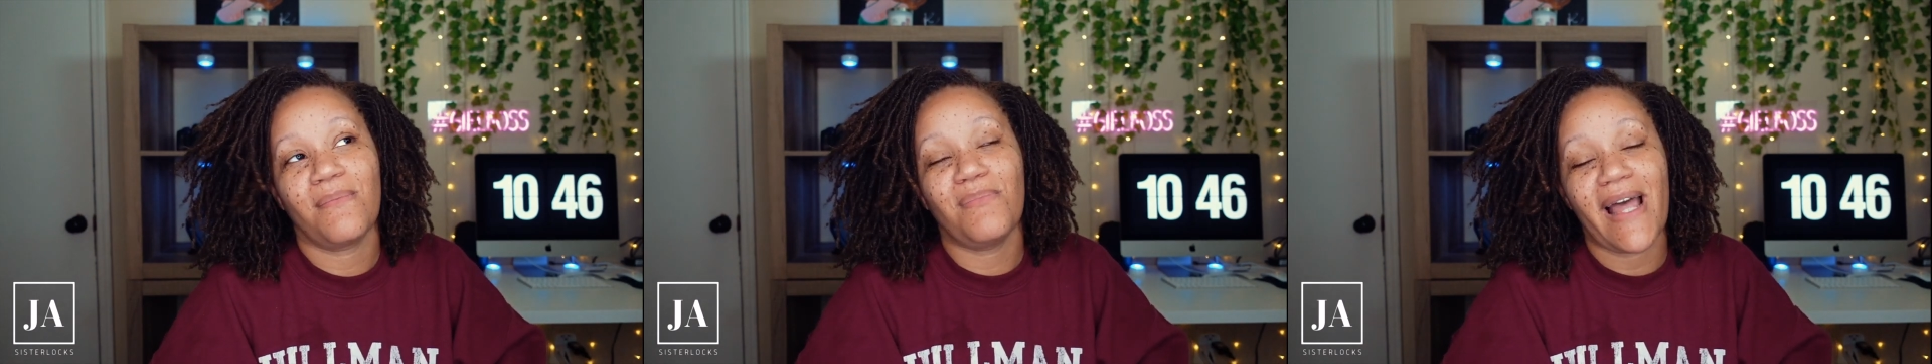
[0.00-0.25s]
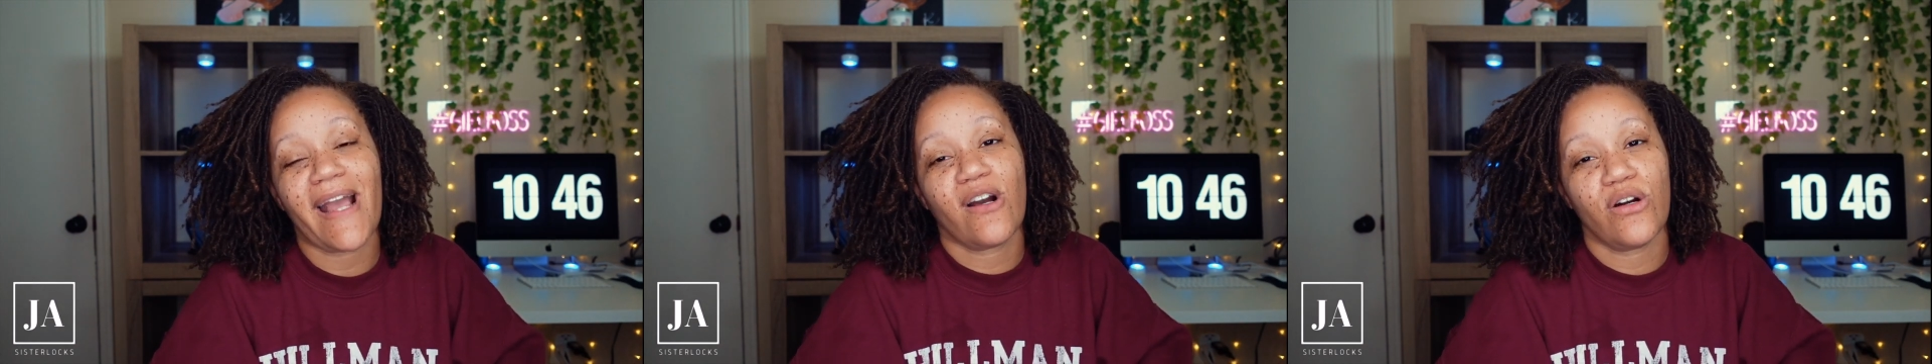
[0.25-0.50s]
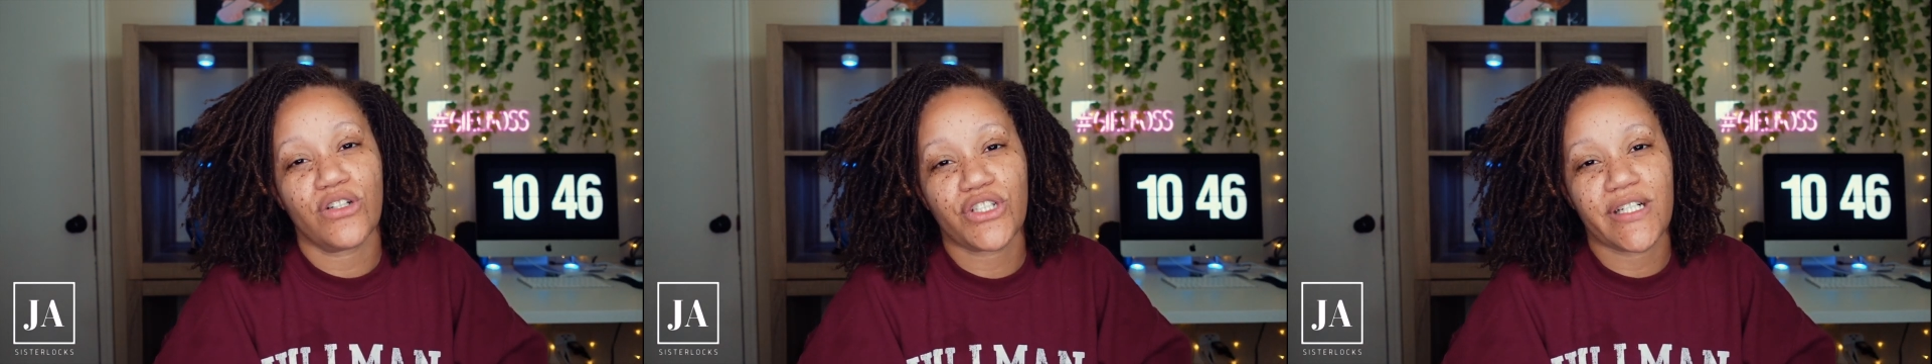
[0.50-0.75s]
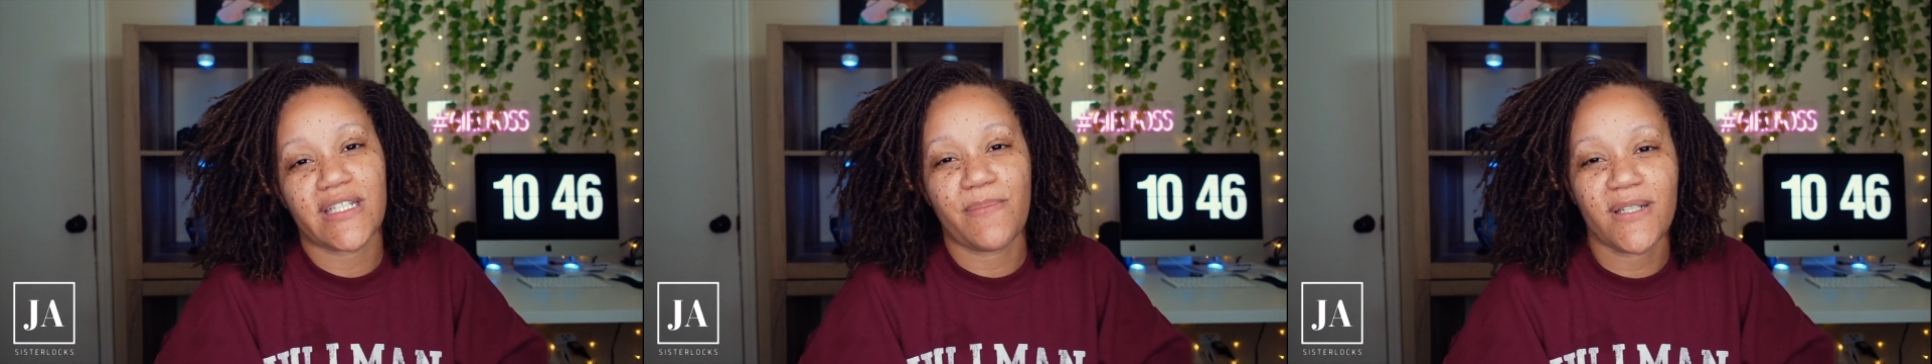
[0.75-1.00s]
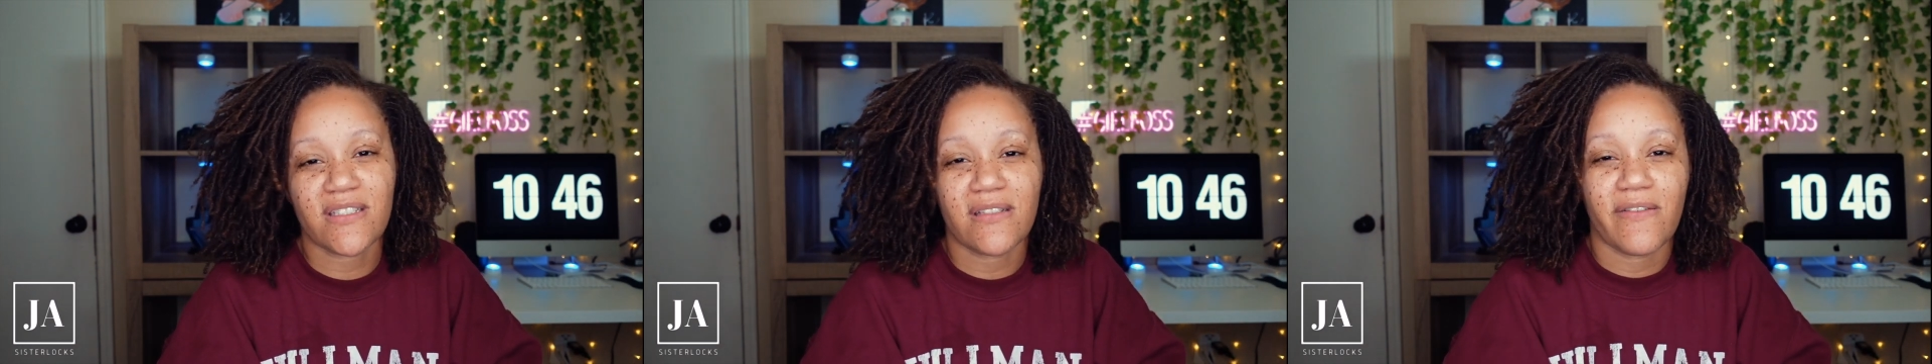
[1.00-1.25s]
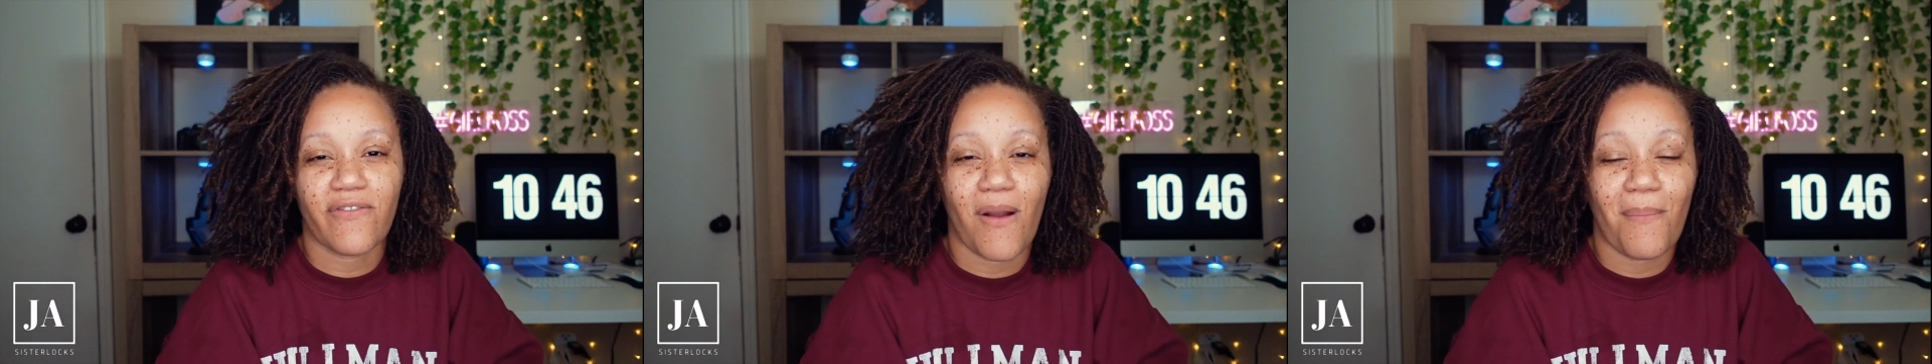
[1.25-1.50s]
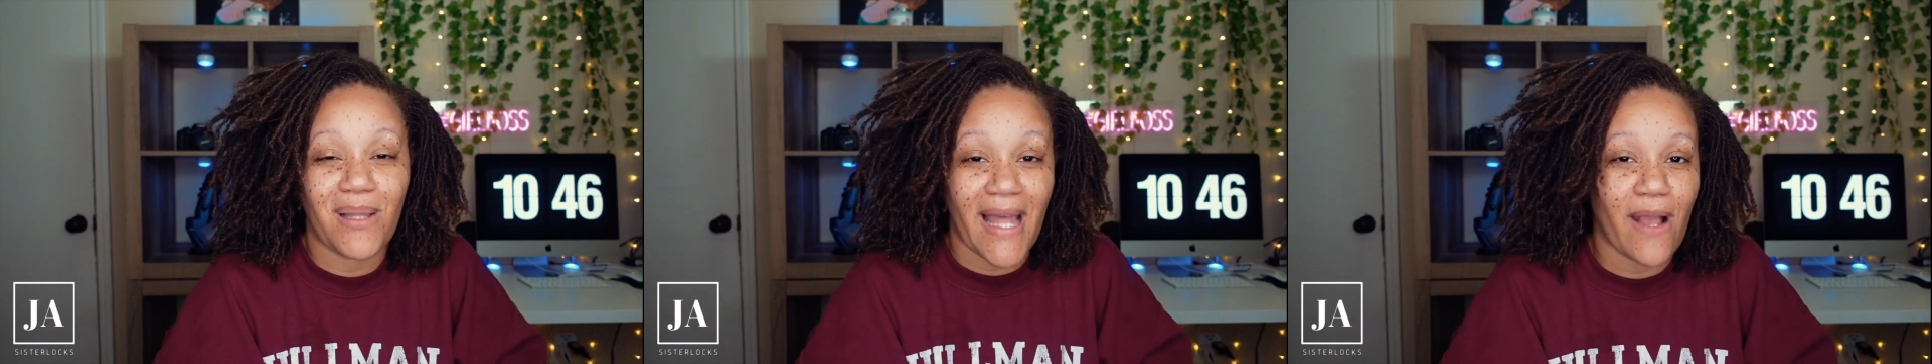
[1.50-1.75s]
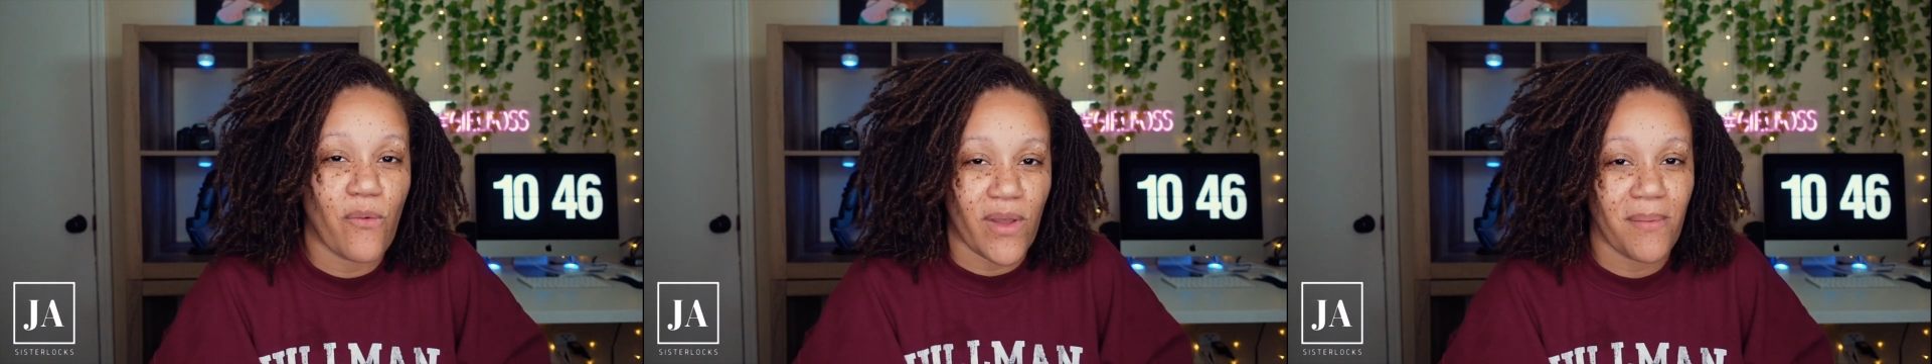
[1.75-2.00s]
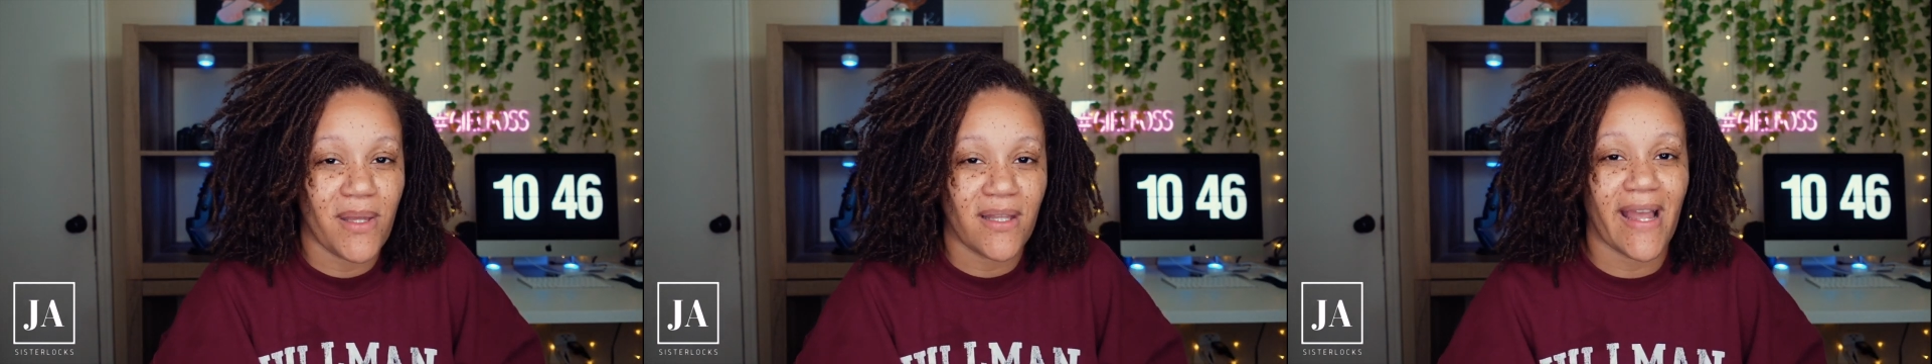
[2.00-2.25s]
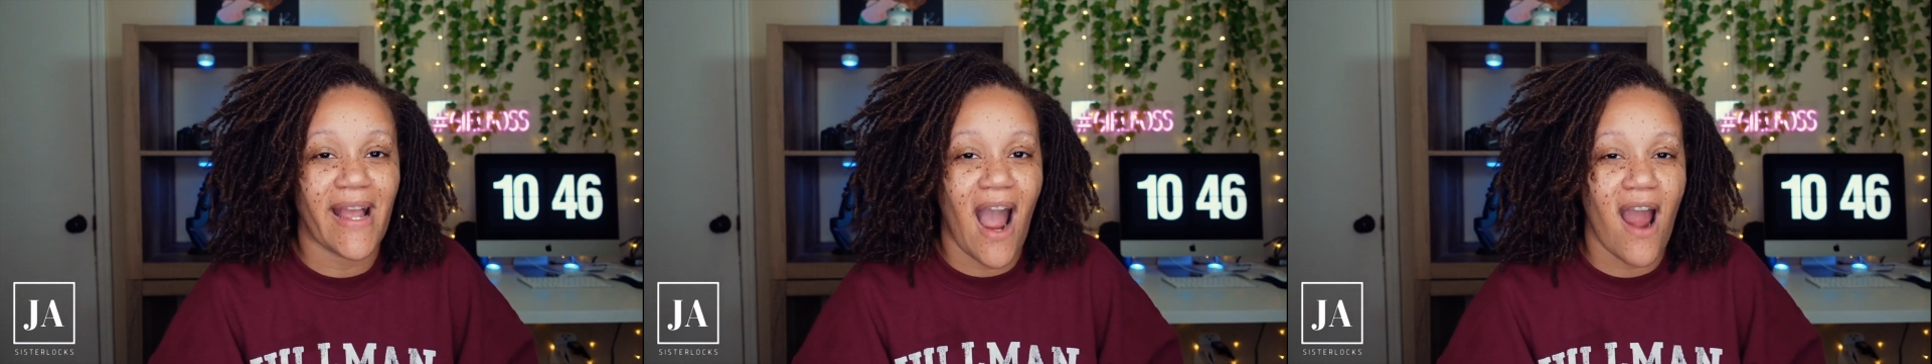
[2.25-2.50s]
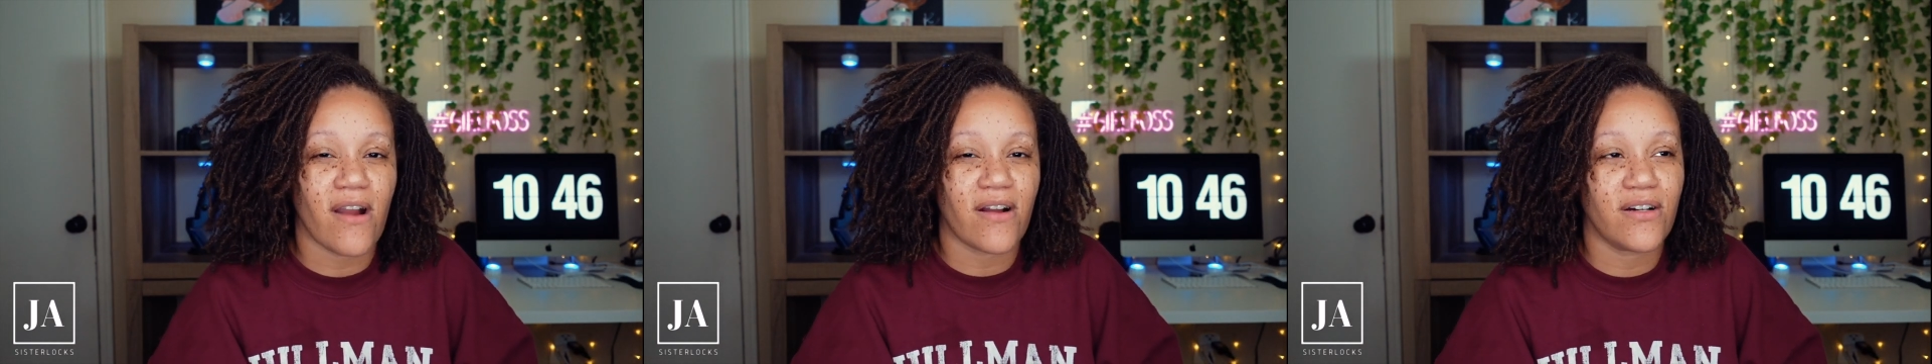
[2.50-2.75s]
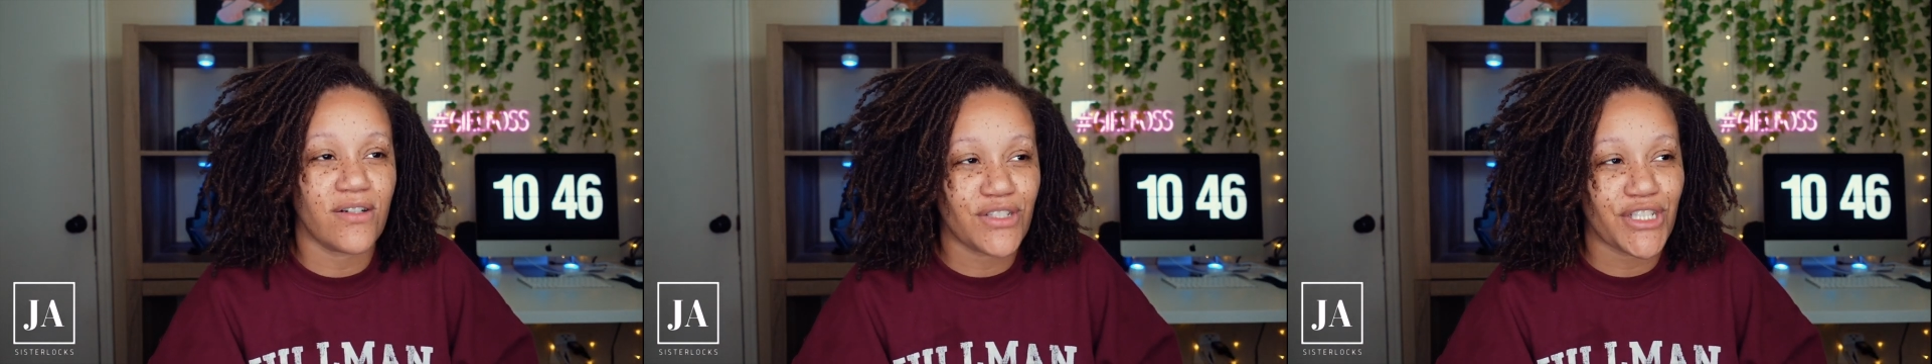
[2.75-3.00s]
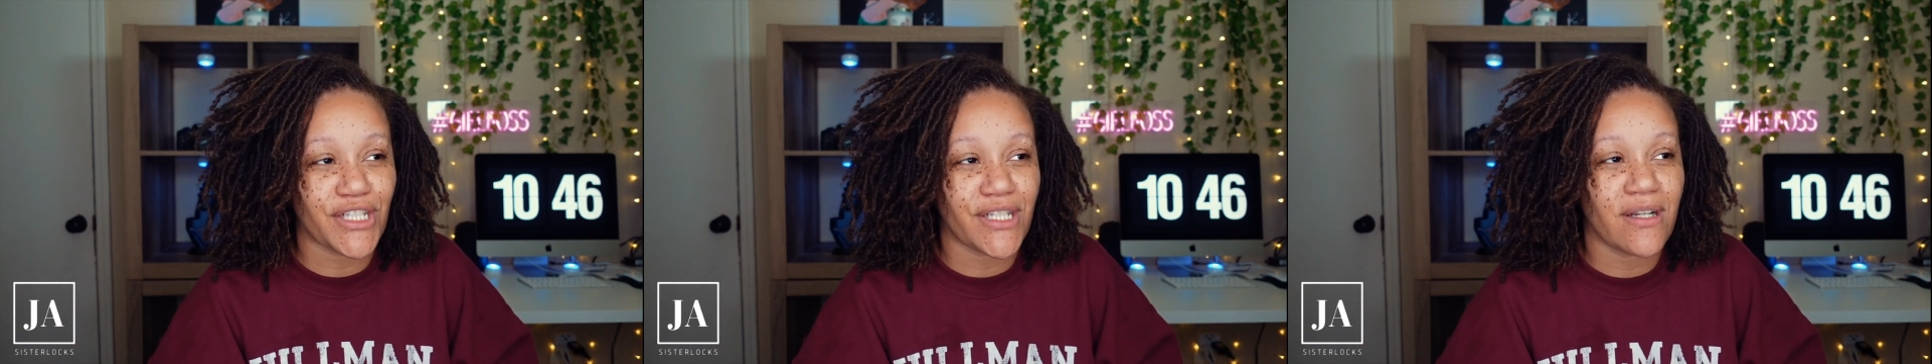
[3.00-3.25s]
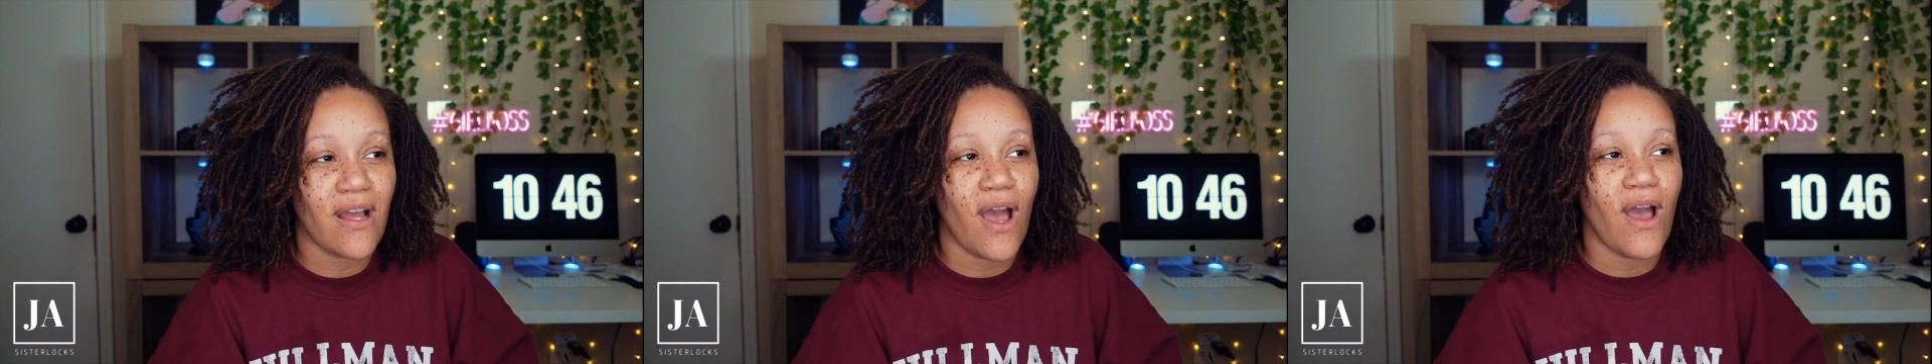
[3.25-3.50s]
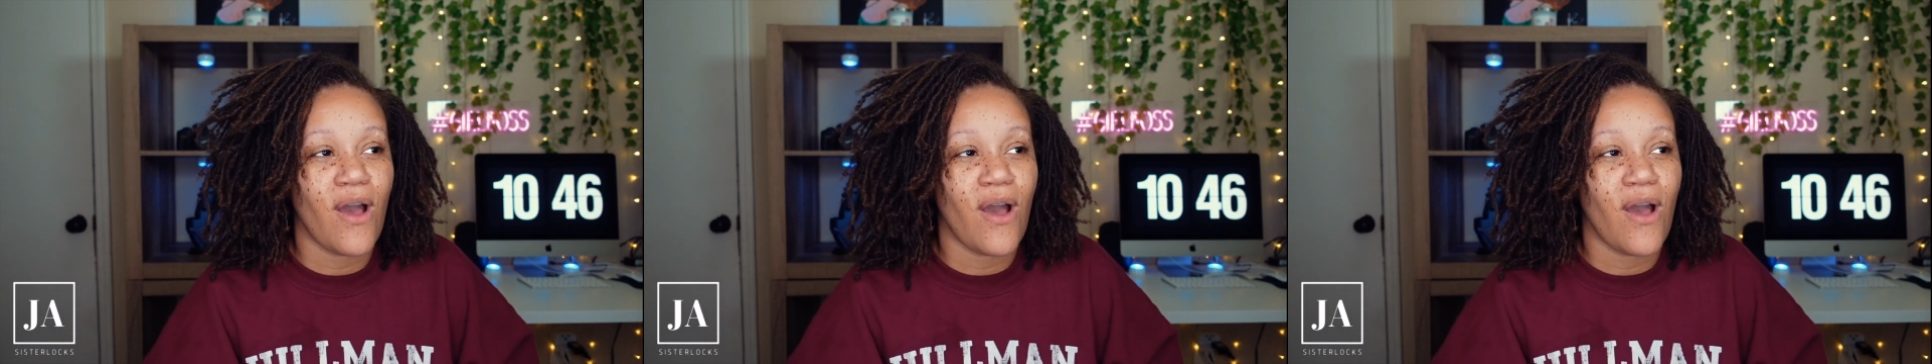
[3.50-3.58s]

black culture, especially from black women, like our culture,